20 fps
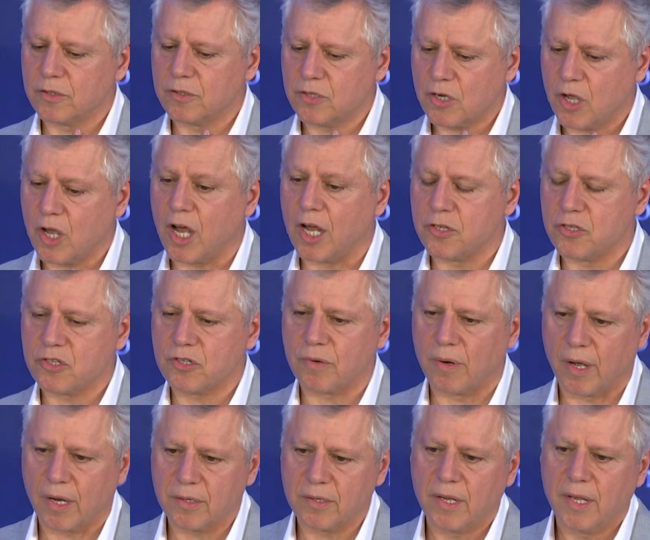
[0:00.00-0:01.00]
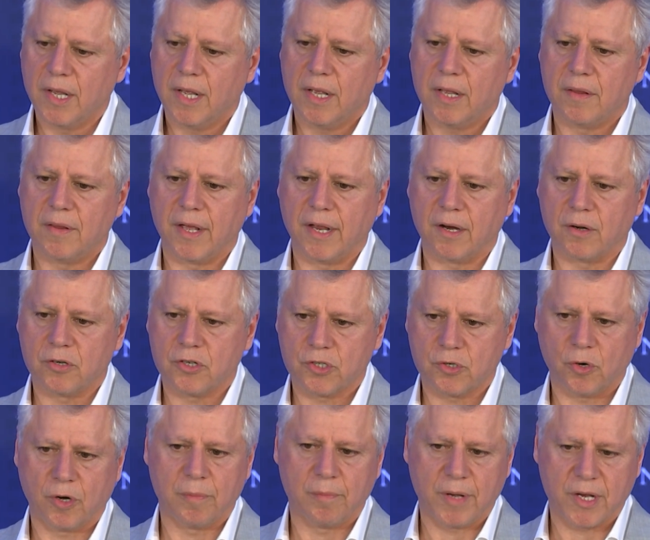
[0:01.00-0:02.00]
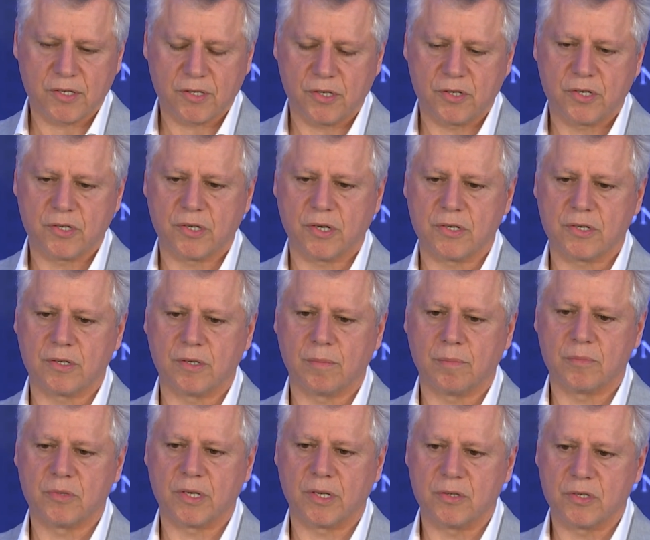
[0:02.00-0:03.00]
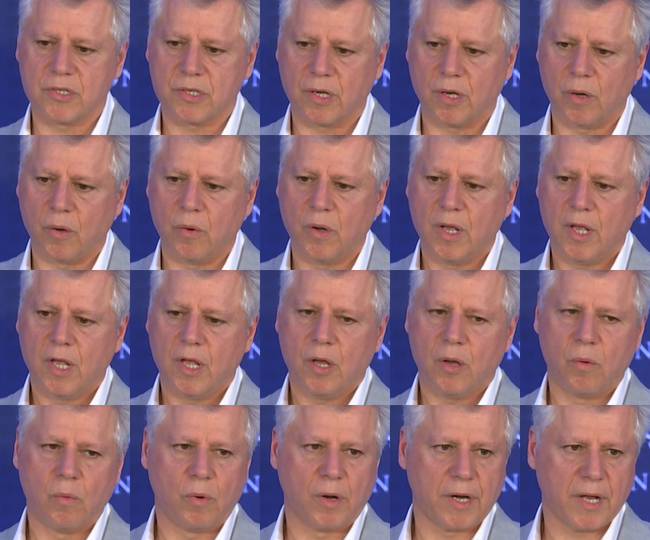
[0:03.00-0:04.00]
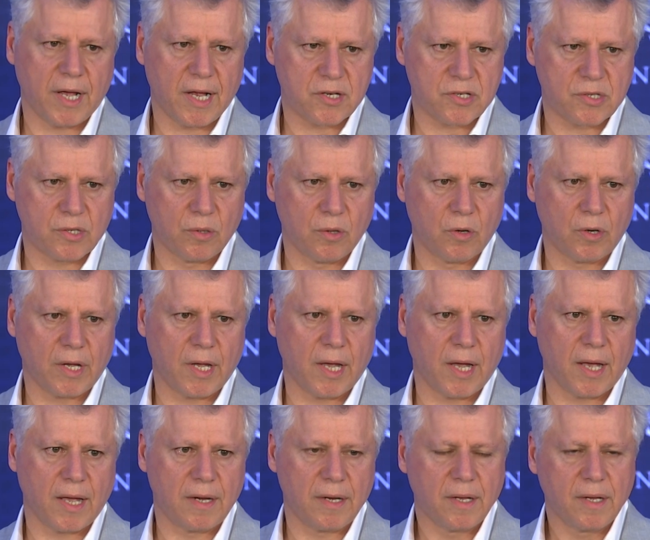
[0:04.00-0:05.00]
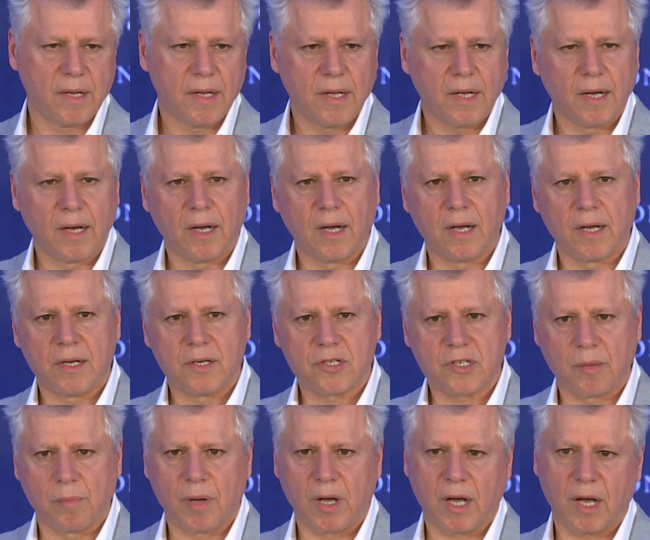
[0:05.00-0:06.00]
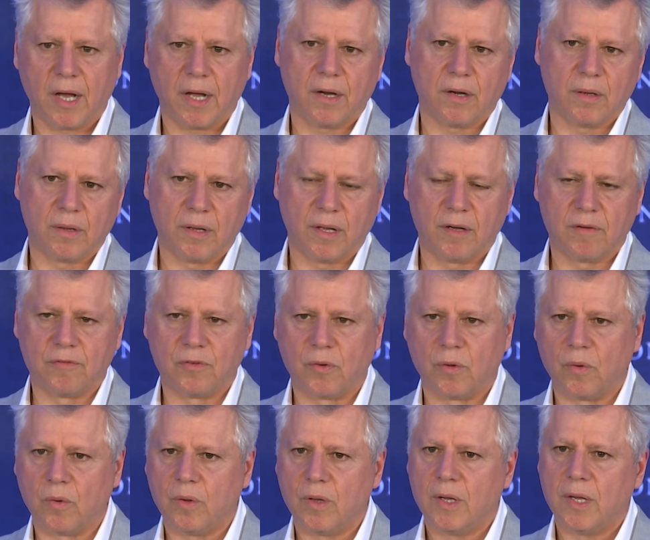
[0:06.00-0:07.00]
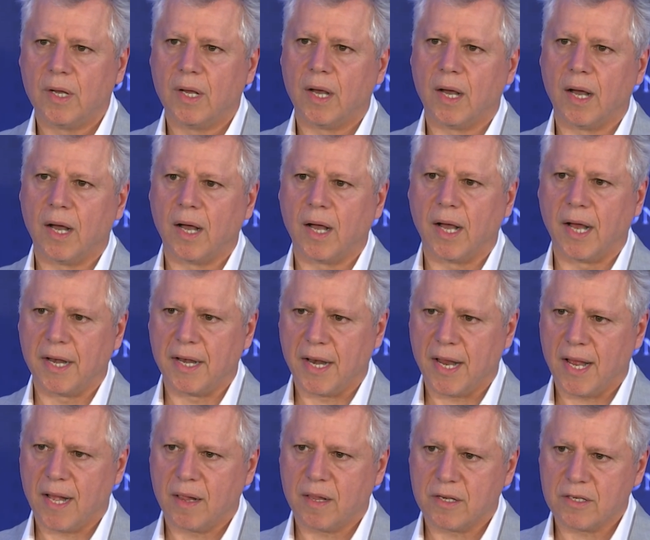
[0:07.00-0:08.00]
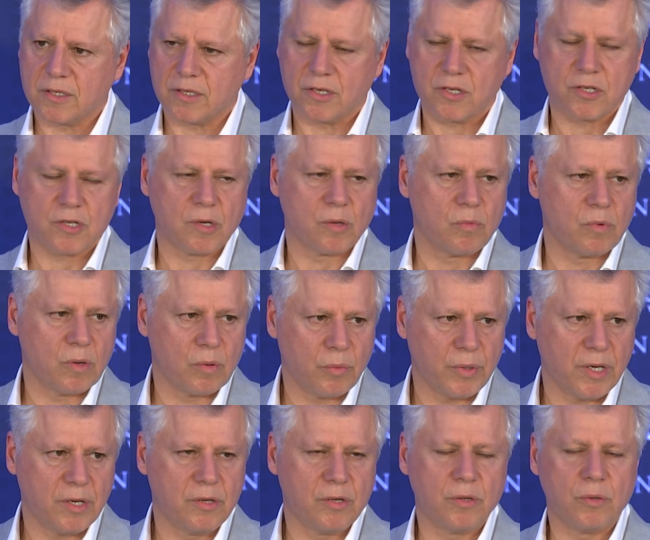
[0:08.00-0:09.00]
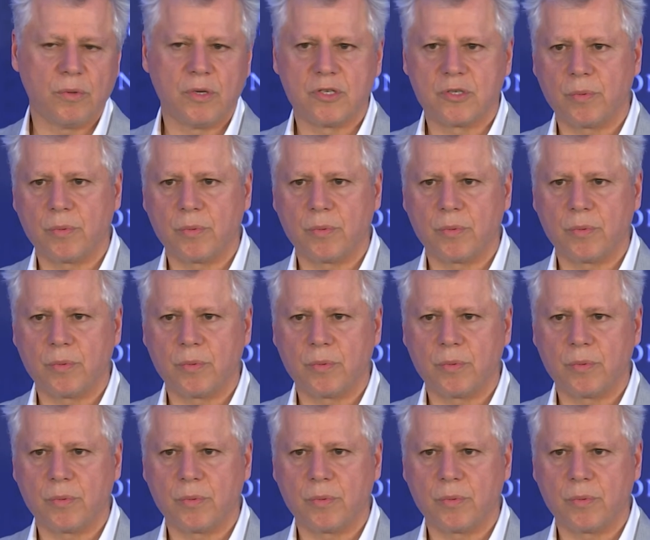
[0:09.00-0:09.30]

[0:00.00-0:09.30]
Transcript: construct. They are short message systems, and so one has to look at some higher level analysis. So what we do is